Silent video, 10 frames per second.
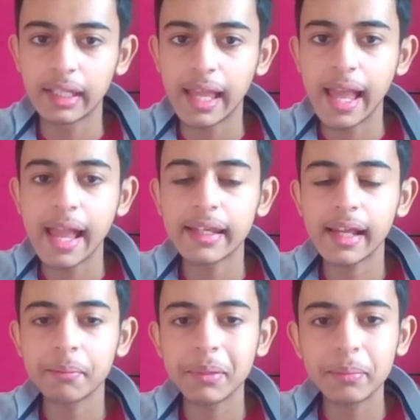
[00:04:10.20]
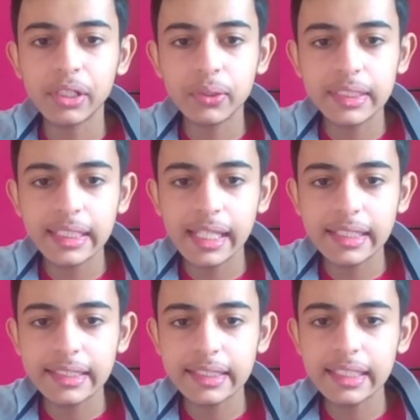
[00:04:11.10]
and I'm able to see
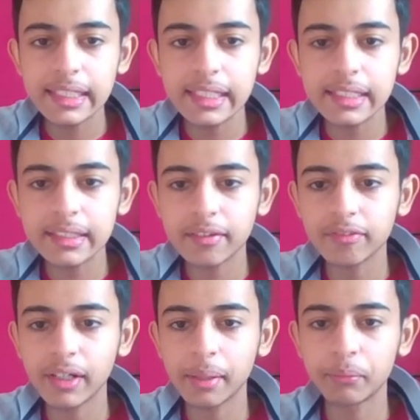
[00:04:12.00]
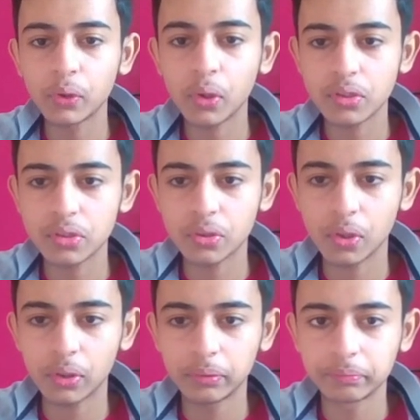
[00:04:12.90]
that C is, if I am not
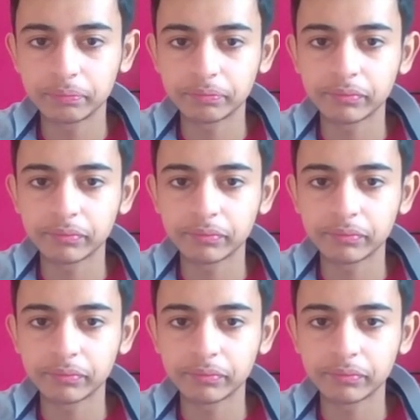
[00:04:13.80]
wrong,